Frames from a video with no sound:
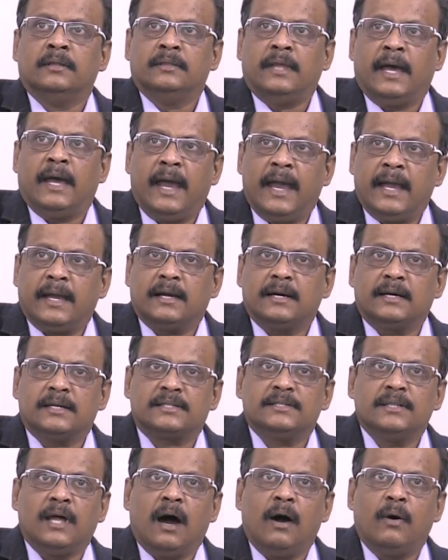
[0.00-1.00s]
The
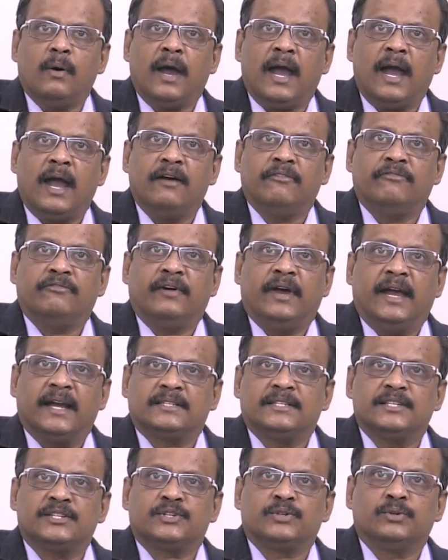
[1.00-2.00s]
hackers now have
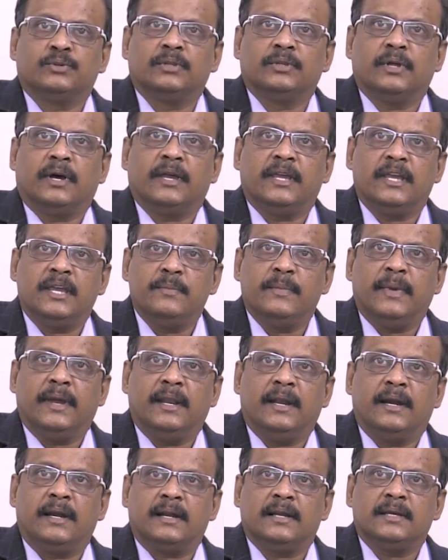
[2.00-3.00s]
access to the
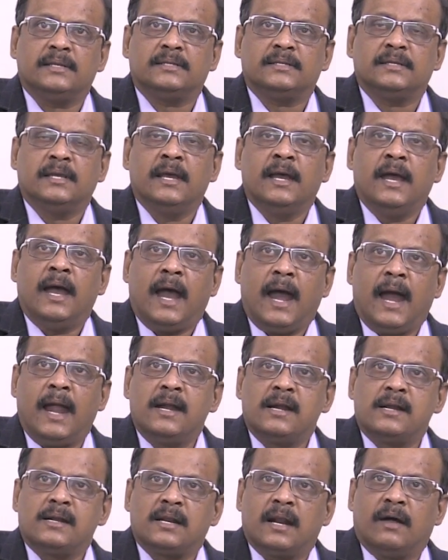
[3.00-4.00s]
email address
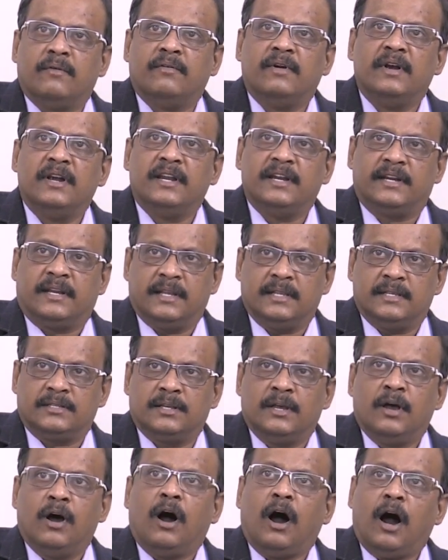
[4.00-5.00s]
and travel
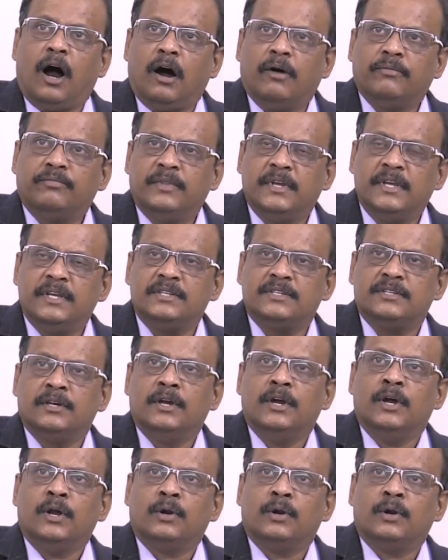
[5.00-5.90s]
details. Of these,